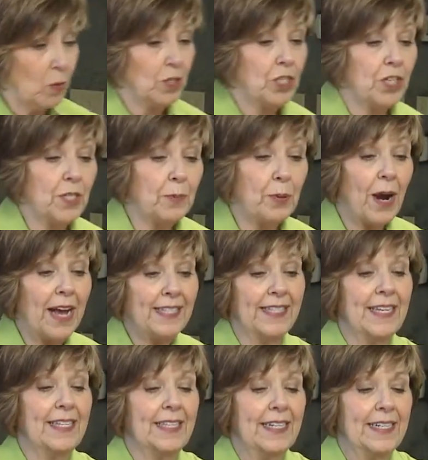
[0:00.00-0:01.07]
we'll just
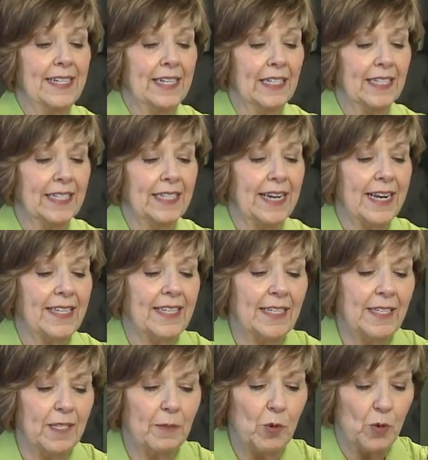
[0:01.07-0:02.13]
process it until it's nice
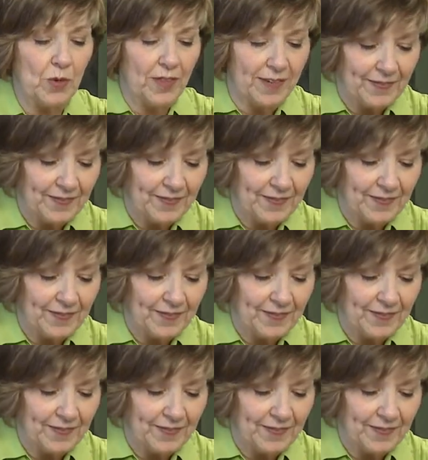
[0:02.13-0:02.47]
and smooth.